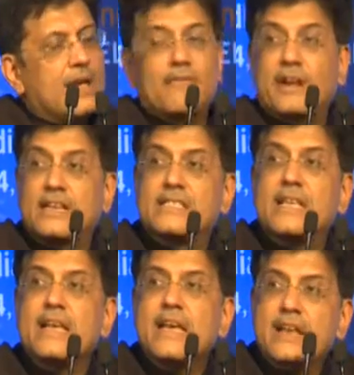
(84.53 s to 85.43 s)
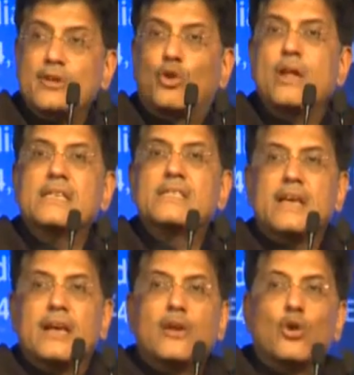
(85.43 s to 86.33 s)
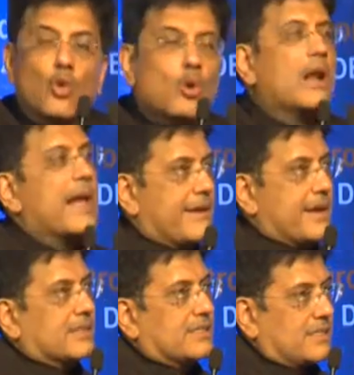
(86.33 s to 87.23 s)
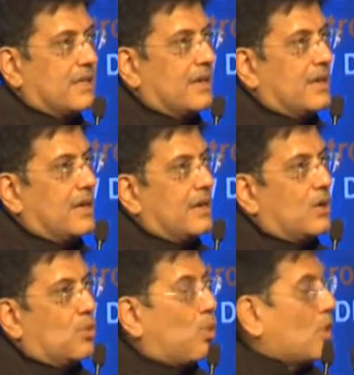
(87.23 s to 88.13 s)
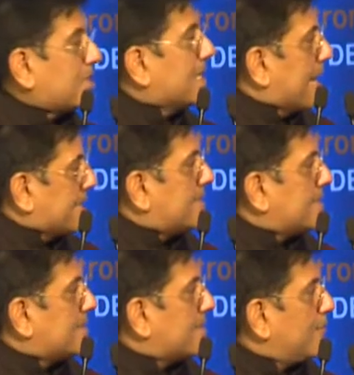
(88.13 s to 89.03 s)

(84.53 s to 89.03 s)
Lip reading: whereas the increase in rural areas was less.